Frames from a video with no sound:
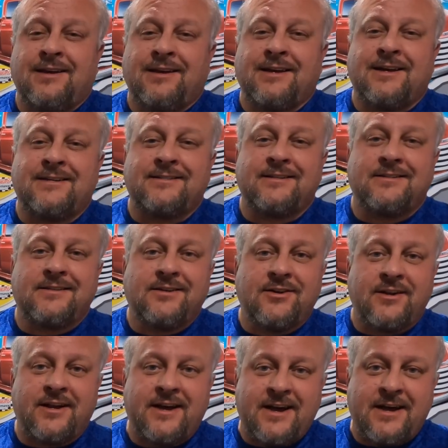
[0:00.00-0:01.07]
Guys, it's
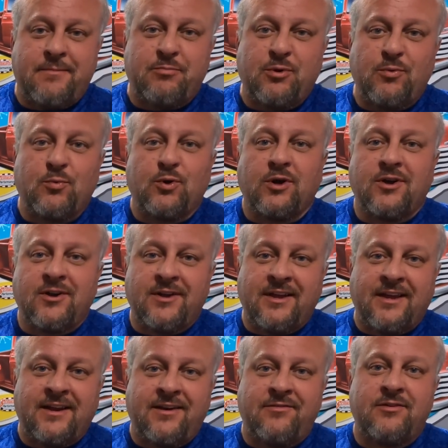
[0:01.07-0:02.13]
gonna happen. We're gonna
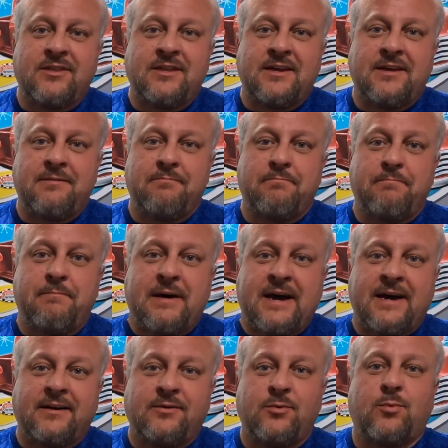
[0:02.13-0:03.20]
get everything
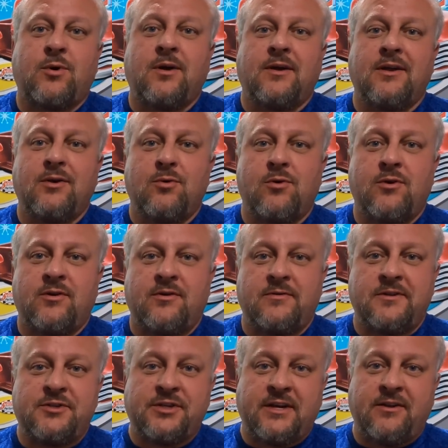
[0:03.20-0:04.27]
back to working order on the
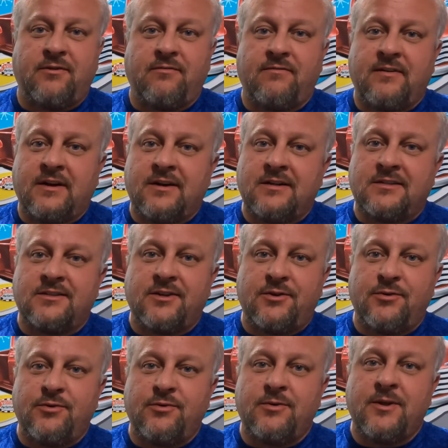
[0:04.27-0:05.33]
channel very
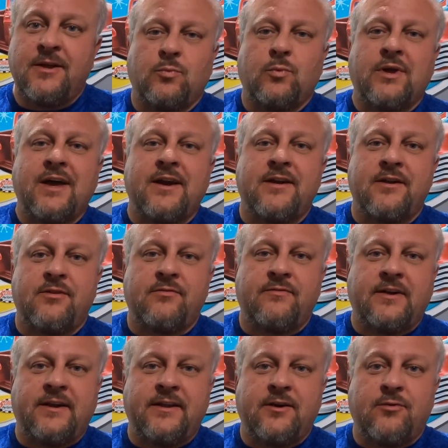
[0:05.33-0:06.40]
soon. We got another
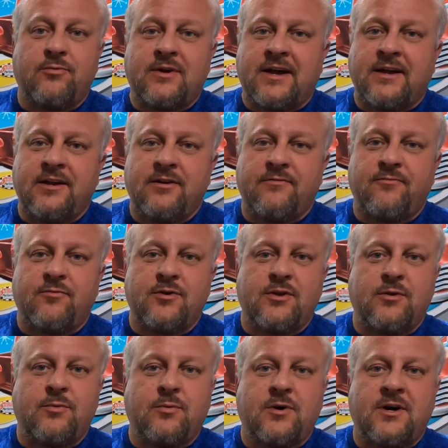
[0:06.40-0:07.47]
video right here for you
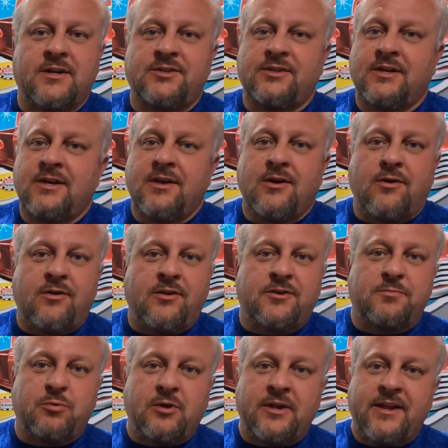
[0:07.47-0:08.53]
to watch, or there's
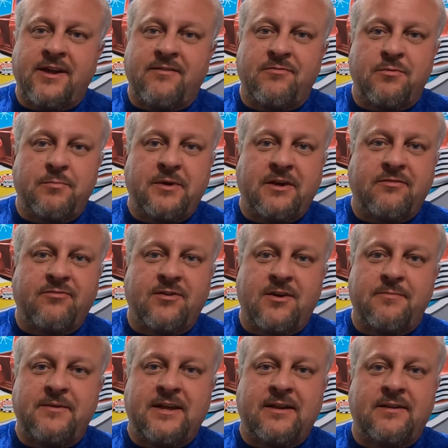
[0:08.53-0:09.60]
plenty of them to pick
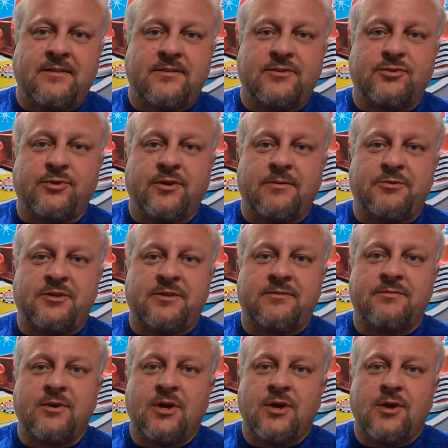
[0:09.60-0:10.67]
from down in the description.
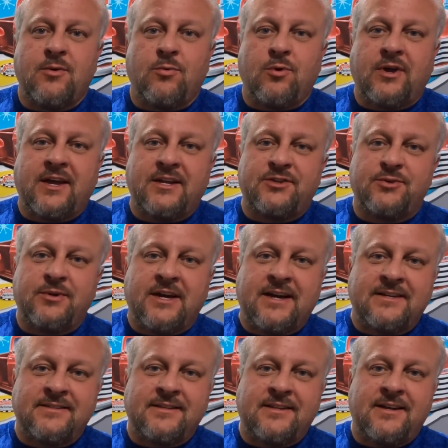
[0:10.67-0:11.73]
We'll catch you
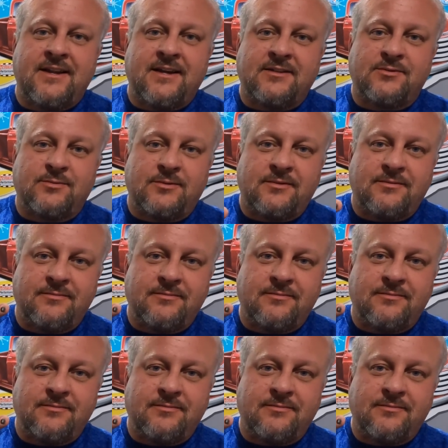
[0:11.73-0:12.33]
guys in the next one.